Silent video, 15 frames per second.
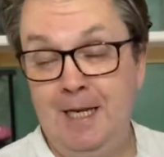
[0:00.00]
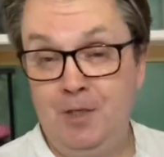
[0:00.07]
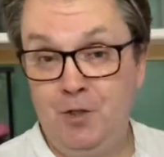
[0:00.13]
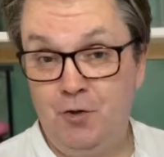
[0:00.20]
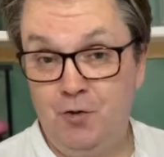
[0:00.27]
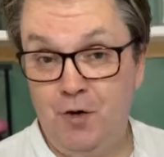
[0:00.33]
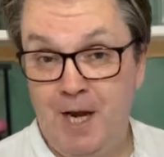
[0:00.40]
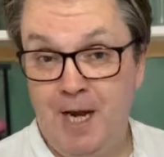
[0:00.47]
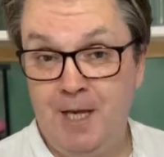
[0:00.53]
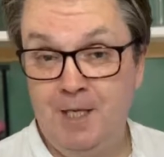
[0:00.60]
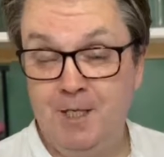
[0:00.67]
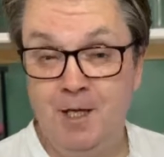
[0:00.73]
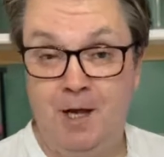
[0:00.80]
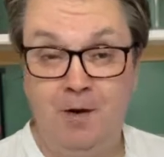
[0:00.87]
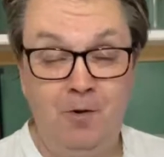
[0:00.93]

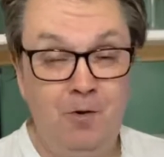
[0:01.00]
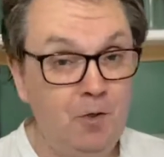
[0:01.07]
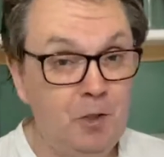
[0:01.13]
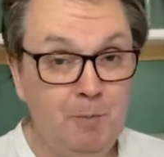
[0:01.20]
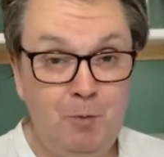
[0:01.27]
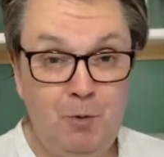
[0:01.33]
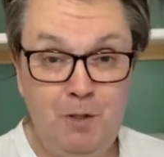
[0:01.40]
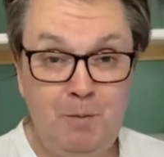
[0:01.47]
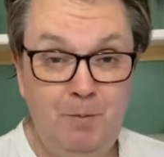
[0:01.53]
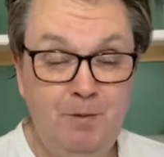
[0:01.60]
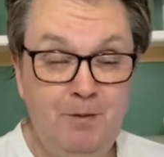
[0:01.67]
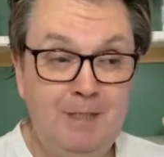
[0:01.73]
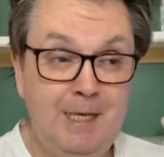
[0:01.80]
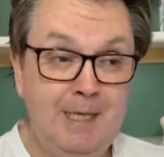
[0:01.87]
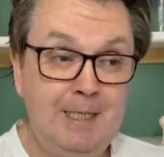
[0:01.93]
trends that are not supported
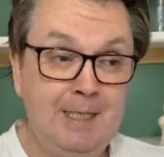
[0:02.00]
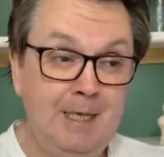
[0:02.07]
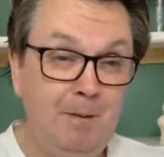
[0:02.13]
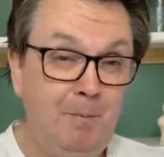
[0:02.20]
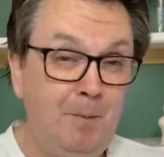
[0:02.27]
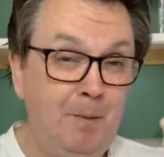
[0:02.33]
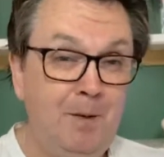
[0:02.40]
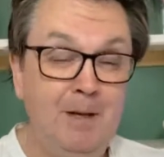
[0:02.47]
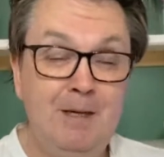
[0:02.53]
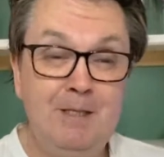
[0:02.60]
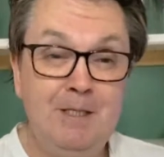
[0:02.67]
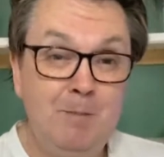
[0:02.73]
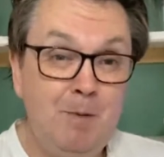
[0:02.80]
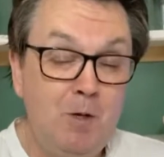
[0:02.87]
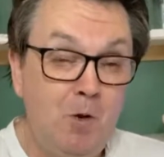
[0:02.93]
with data.
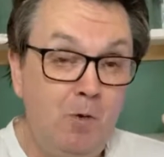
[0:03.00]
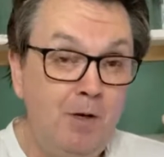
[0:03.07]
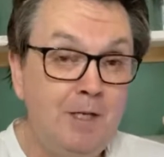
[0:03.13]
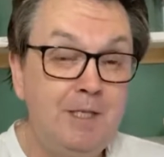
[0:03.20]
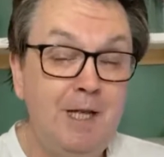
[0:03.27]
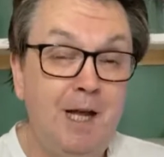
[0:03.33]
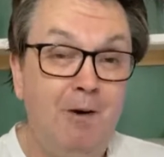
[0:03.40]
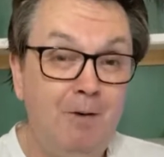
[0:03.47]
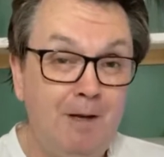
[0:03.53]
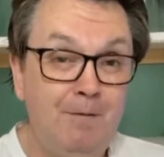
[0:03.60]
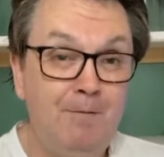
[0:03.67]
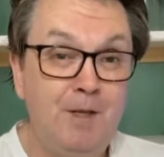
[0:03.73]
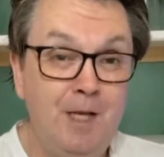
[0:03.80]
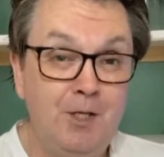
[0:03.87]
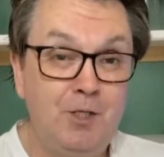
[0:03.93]
But to be honest, I'll
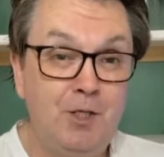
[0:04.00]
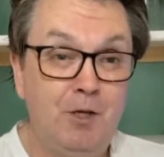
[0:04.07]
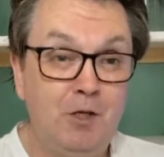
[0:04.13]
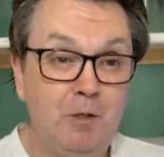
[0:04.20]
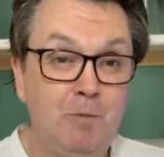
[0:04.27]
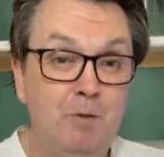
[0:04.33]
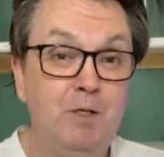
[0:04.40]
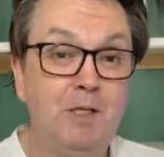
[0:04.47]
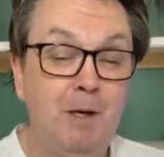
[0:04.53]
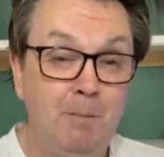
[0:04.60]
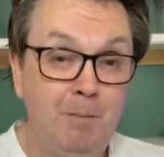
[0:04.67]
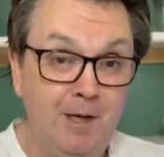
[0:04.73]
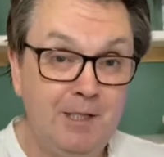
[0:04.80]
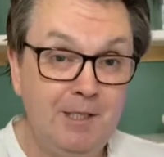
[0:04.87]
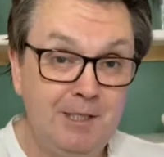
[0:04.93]
give the HR community a
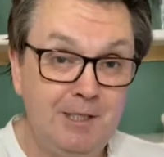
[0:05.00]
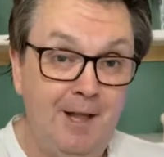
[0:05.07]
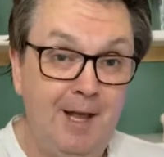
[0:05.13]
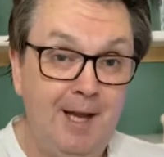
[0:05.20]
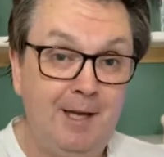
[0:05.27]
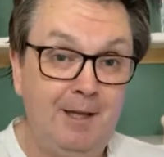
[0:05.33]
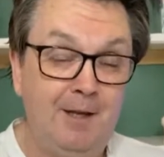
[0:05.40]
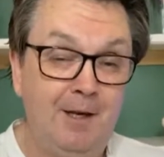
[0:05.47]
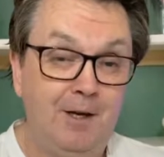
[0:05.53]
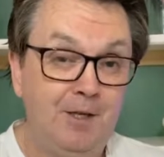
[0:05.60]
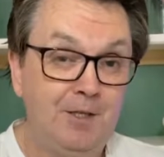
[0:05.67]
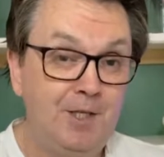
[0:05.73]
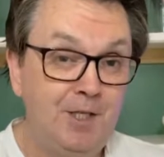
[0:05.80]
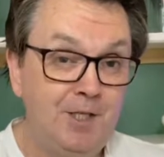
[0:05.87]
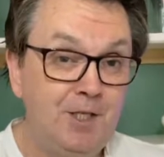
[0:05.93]
bit of slack there,
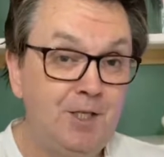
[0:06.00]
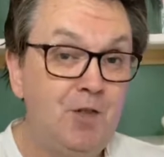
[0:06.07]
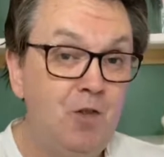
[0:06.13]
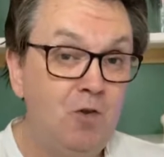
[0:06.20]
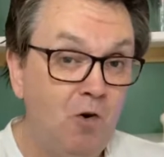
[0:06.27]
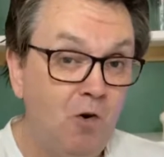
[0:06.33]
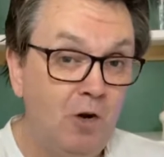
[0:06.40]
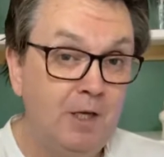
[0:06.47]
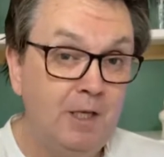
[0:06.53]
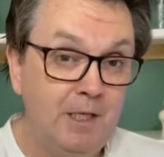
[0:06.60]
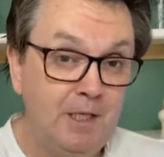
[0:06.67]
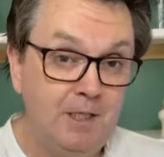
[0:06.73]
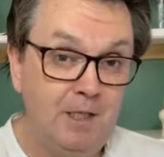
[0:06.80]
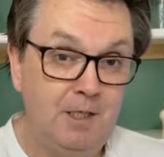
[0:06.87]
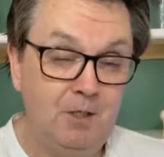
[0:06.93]
because this is not an
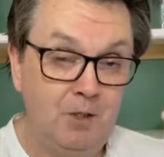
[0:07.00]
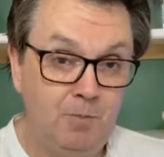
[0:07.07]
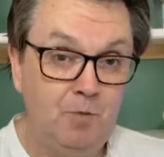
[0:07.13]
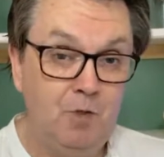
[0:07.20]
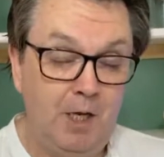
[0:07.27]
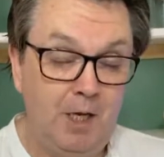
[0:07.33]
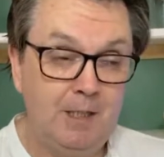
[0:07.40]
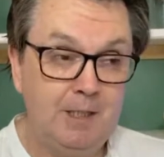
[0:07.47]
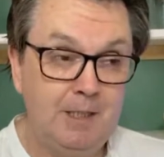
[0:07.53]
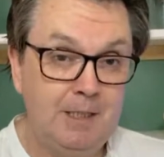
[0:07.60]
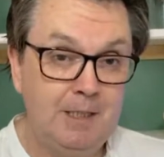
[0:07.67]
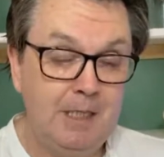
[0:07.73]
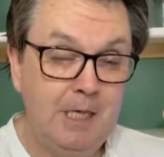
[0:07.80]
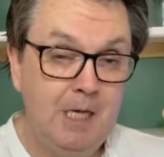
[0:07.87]
easy subject.